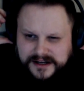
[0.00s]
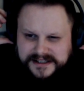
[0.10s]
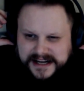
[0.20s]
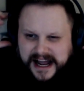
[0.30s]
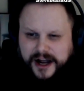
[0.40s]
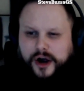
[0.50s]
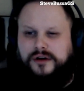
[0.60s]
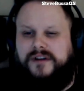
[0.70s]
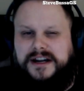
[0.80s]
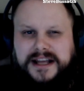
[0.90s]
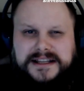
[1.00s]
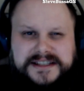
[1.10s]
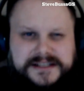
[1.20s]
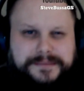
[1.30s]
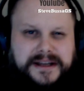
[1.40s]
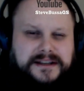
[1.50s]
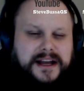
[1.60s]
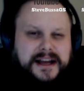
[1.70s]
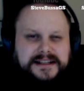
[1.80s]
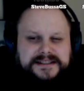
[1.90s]
that I already anticipate
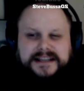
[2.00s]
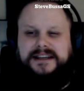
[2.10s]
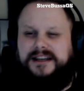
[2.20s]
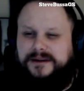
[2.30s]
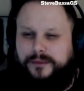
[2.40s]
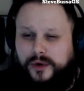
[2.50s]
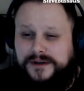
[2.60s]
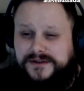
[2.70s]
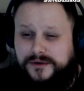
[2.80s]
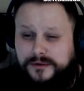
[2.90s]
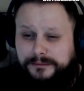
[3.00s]
digging in more to,